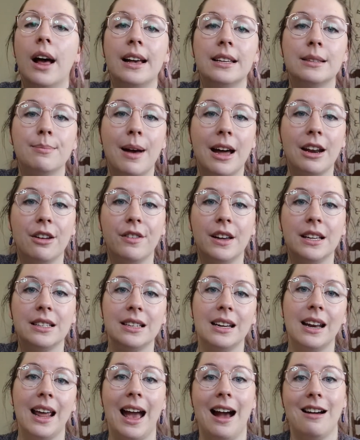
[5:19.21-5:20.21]
has
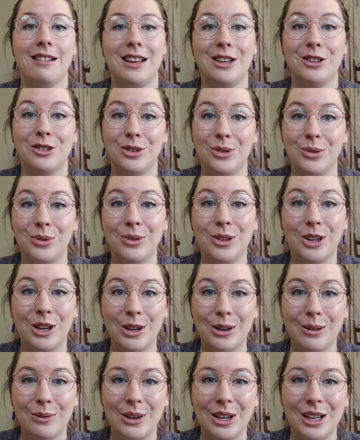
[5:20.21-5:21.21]
manifested out into the
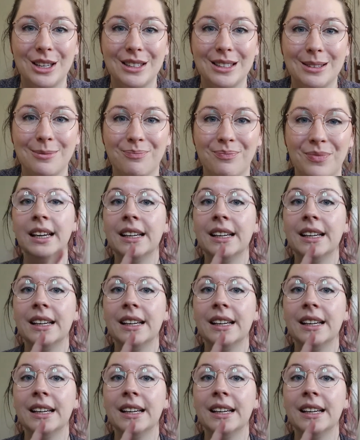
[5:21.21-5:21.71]
universe.